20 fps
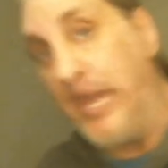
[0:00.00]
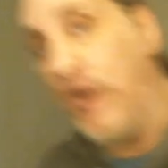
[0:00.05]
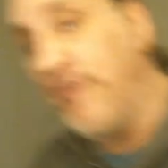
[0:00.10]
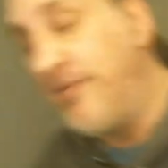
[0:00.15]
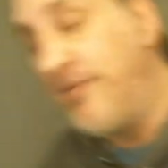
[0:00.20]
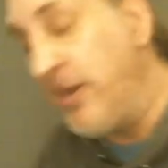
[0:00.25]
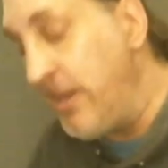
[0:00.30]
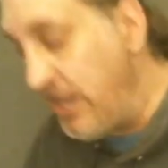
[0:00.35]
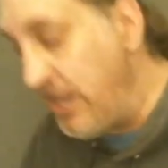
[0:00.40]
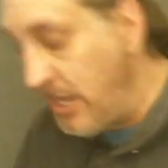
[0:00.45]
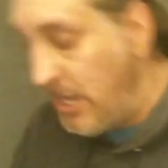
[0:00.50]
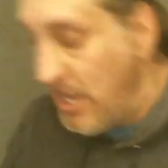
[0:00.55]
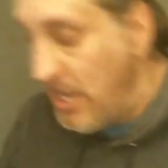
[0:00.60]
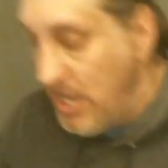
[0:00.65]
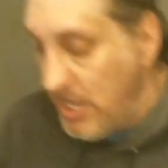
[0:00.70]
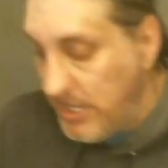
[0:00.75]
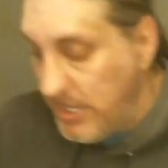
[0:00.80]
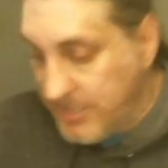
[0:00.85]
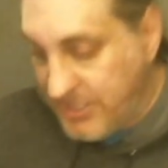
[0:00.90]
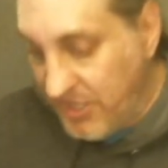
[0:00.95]
But
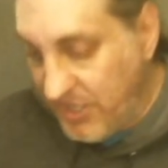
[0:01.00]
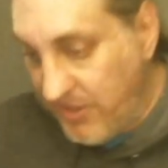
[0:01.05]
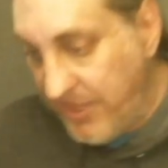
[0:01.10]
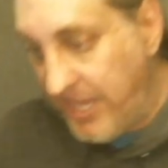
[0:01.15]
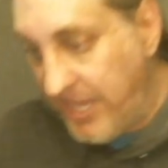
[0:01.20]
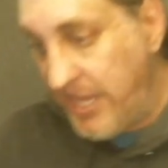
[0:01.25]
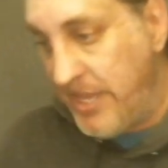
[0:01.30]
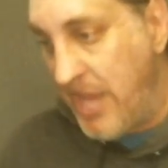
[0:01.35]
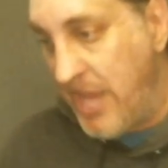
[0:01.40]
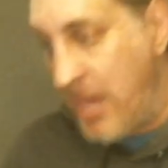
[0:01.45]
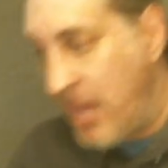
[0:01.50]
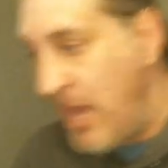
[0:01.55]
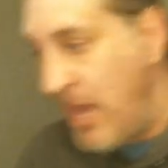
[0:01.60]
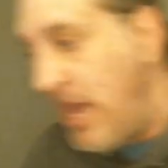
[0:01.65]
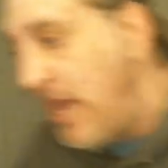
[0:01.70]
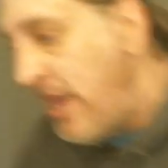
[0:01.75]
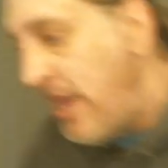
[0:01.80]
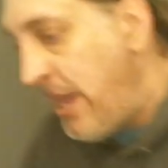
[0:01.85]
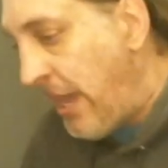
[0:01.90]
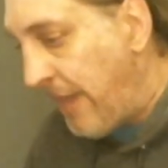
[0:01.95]
until
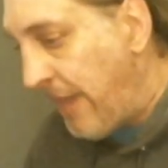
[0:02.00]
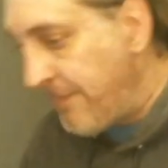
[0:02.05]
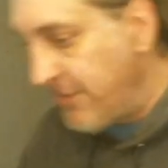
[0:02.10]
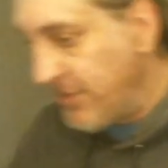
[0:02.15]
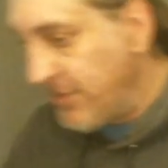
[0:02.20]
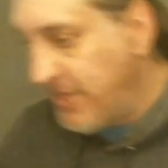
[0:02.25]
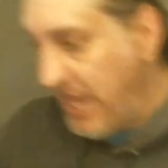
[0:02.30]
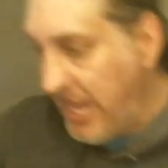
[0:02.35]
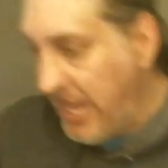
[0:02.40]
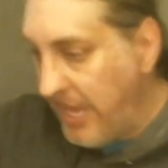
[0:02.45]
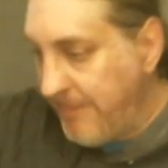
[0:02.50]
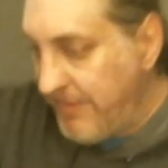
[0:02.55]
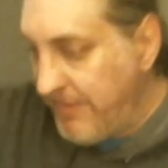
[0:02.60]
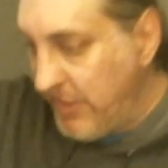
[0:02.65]
then, have a good day, be